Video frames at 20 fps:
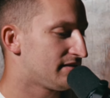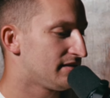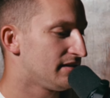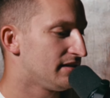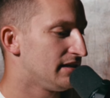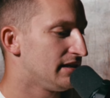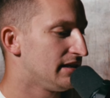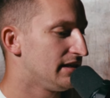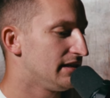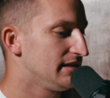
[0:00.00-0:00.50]
Yeah.
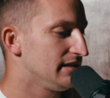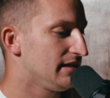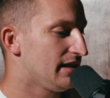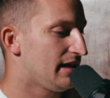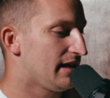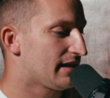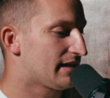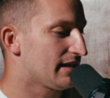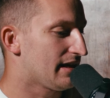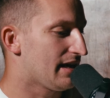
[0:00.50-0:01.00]

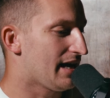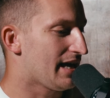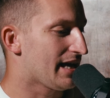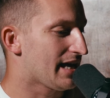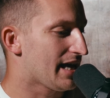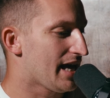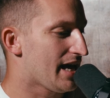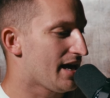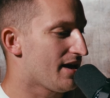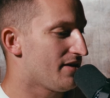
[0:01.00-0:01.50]
Like I
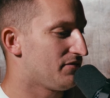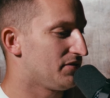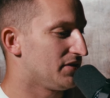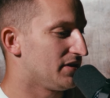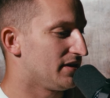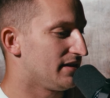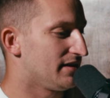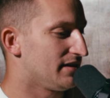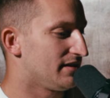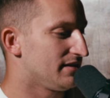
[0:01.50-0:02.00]

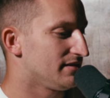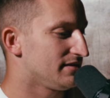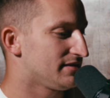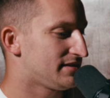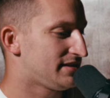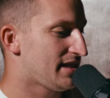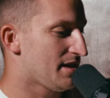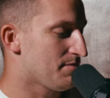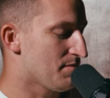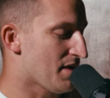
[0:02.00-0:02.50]
have
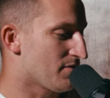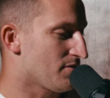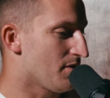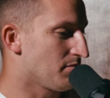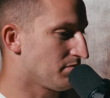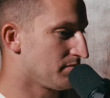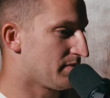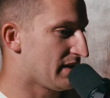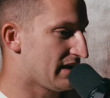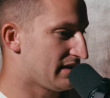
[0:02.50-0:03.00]
say my
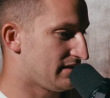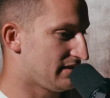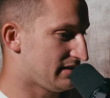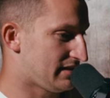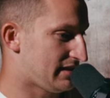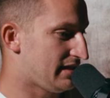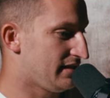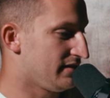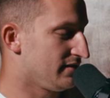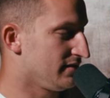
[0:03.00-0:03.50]
rubber band is
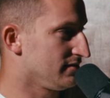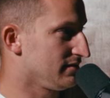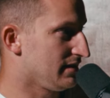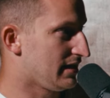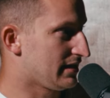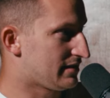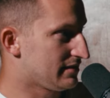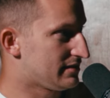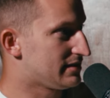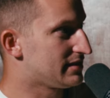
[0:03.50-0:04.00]
here,
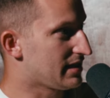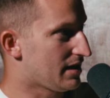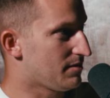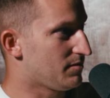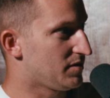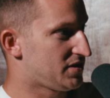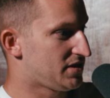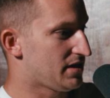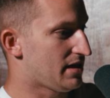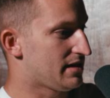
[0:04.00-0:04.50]
like this is how
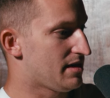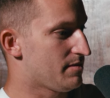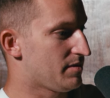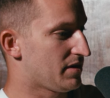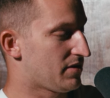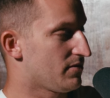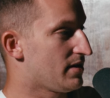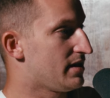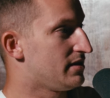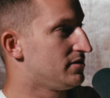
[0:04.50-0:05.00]
much
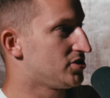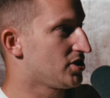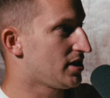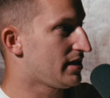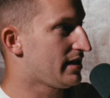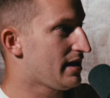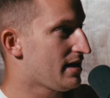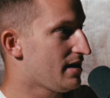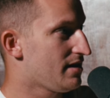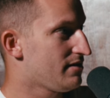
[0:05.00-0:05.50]
dynamic range I
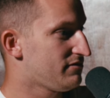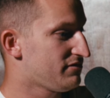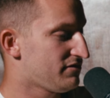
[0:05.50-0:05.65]
have.